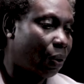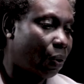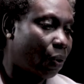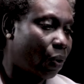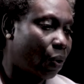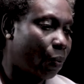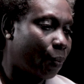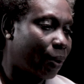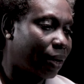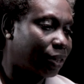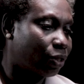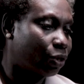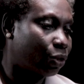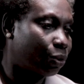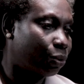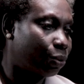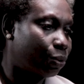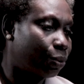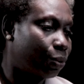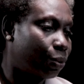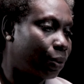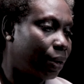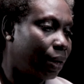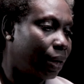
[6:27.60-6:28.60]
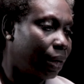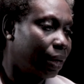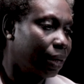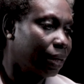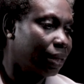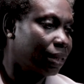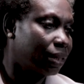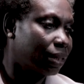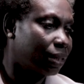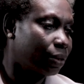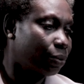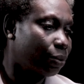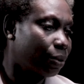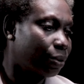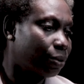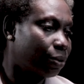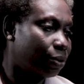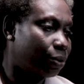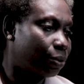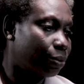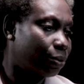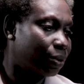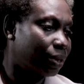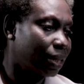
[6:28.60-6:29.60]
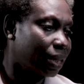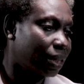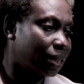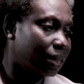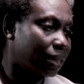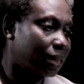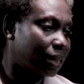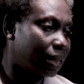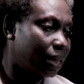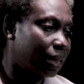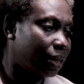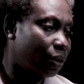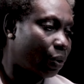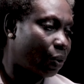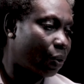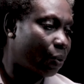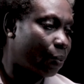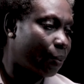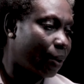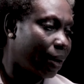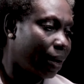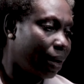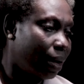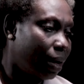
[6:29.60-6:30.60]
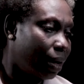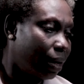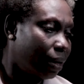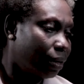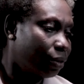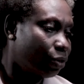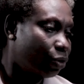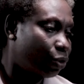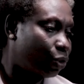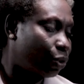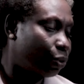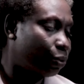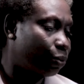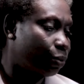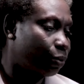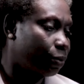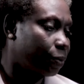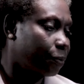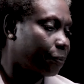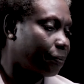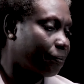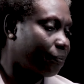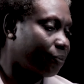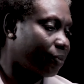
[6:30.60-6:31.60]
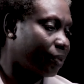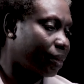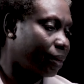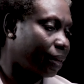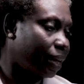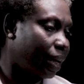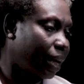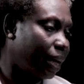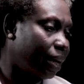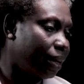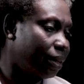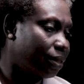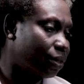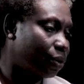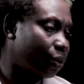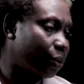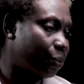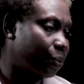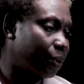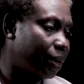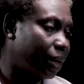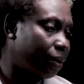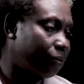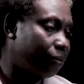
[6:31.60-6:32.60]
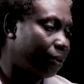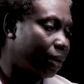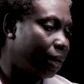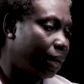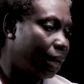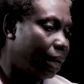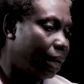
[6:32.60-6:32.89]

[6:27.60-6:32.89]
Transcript: over 2 is equals to 16 over 2. Okay, so we have